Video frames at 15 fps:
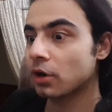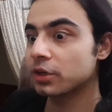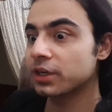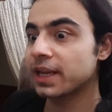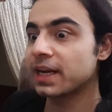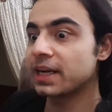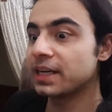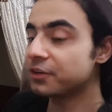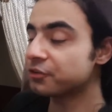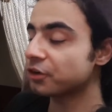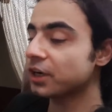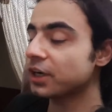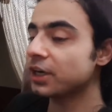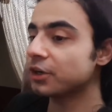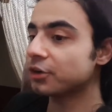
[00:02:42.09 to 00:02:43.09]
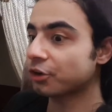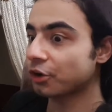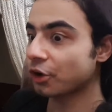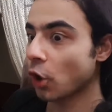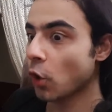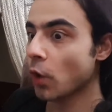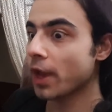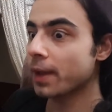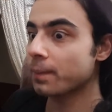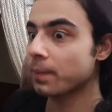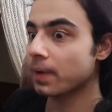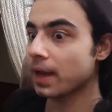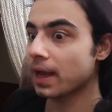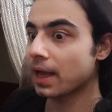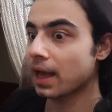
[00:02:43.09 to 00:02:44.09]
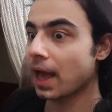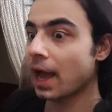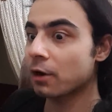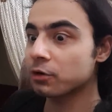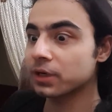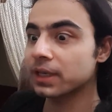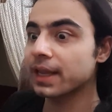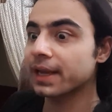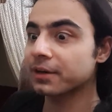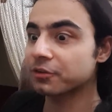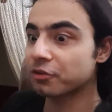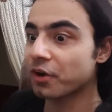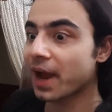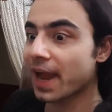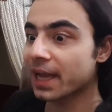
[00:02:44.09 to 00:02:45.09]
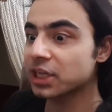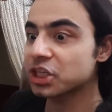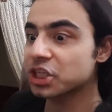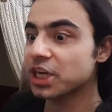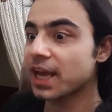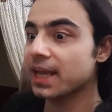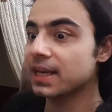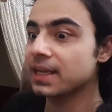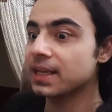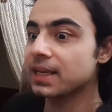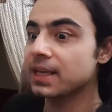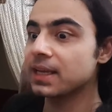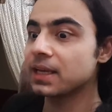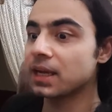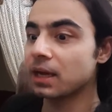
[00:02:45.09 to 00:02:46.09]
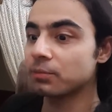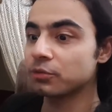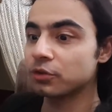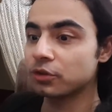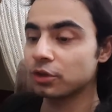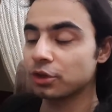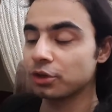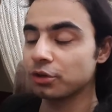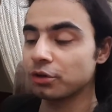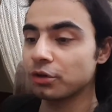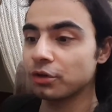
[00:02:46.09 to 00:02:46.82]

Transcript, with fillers: they literally throw him out like trash, and he comes to you.